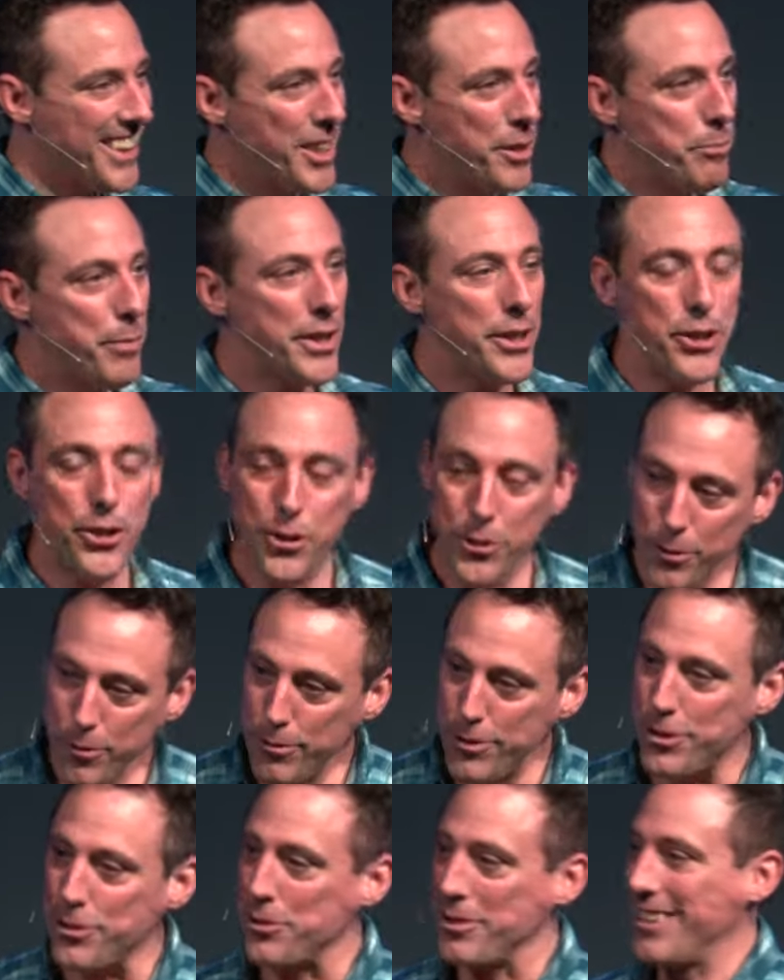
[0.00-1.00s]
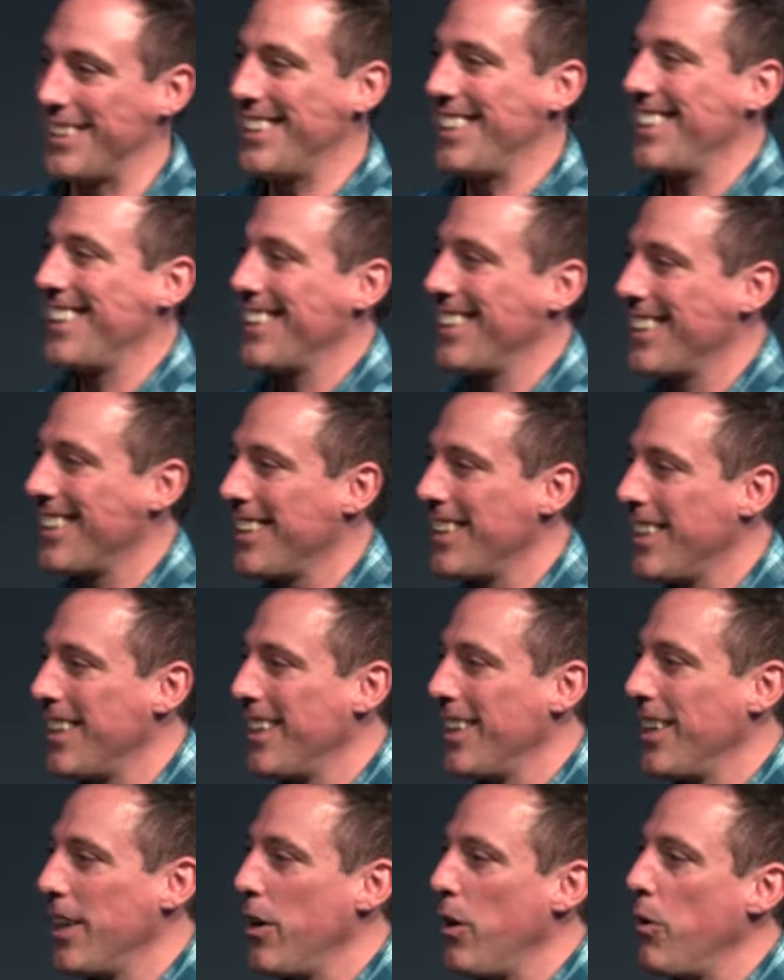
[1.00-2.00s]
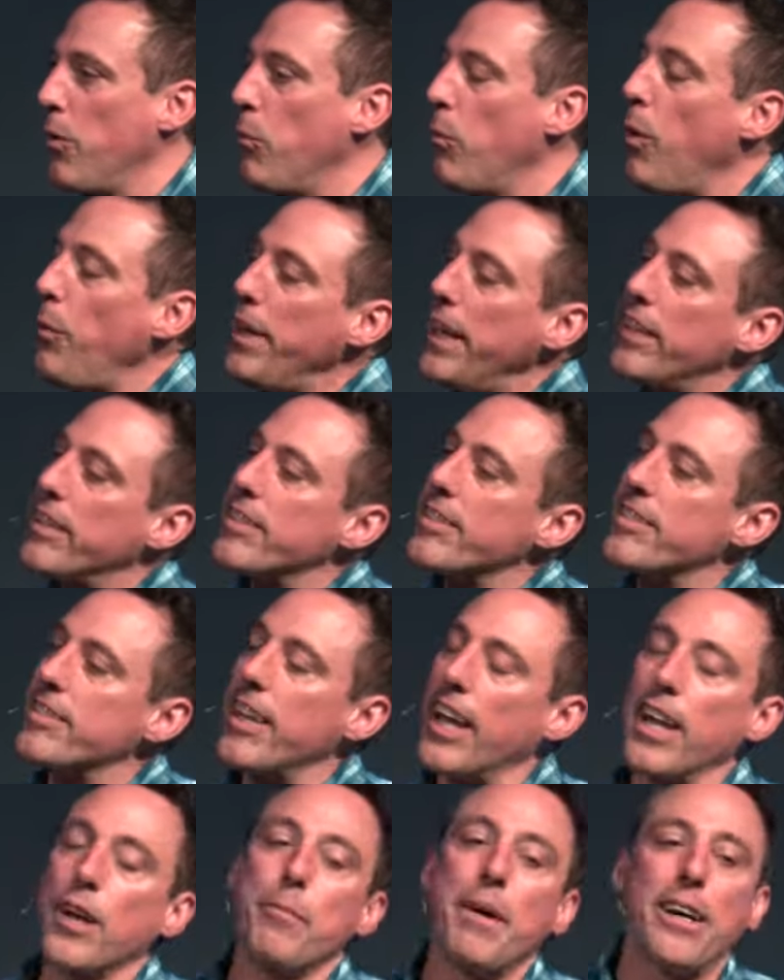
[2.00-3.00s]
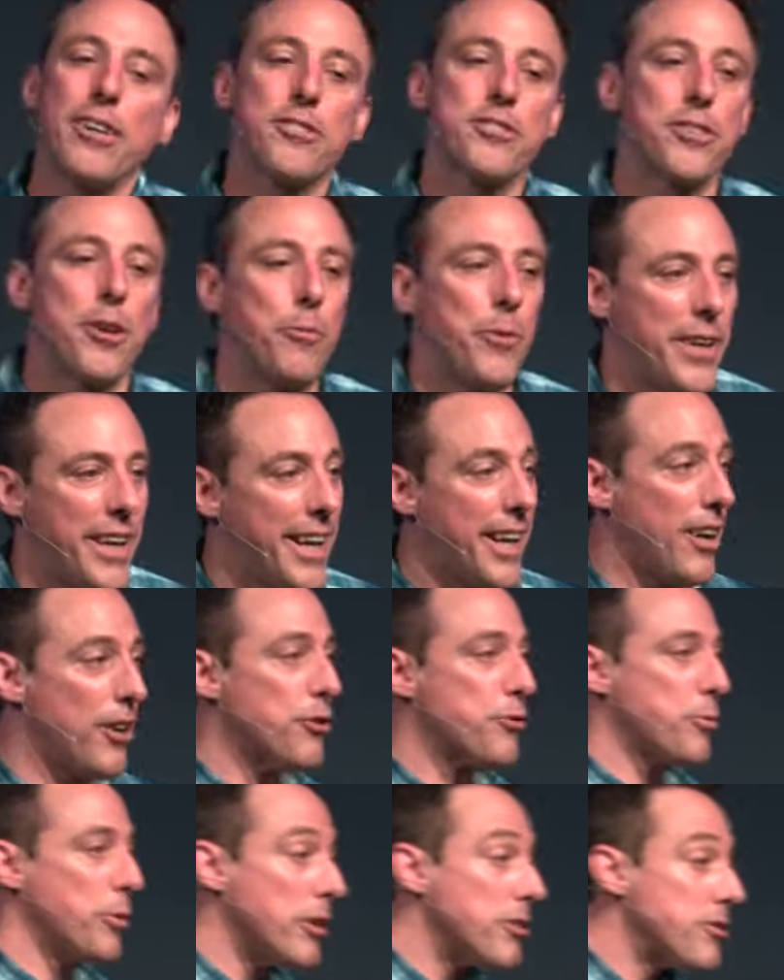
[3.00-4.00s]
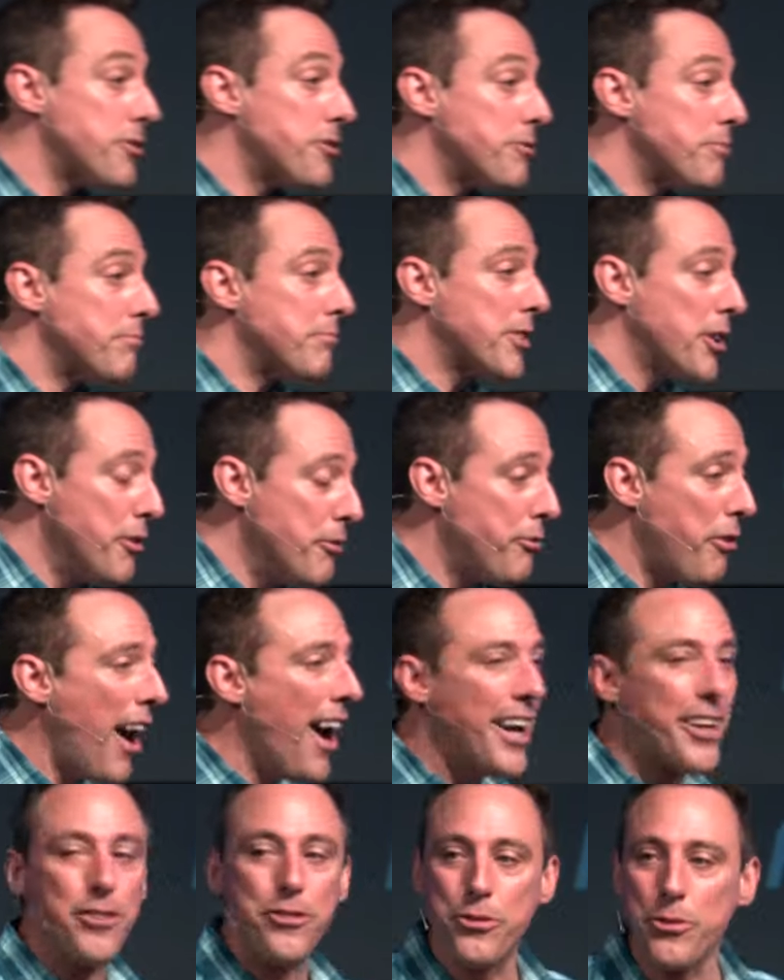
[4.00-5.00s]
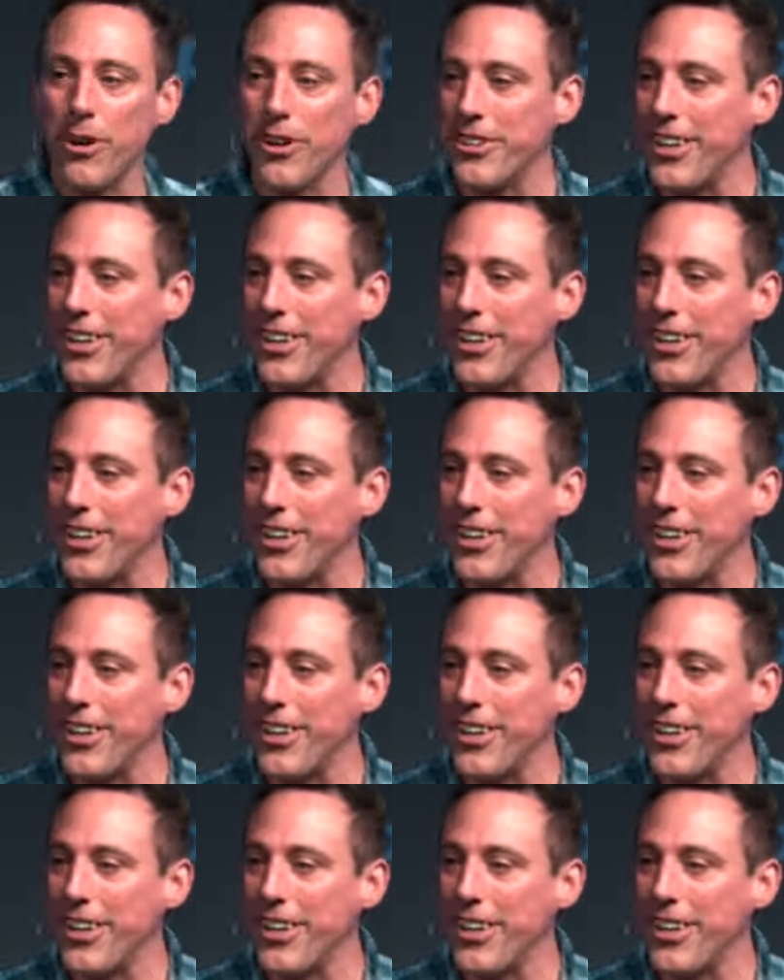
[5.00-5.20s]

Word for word: but usually what we had to say about someone else was confined to our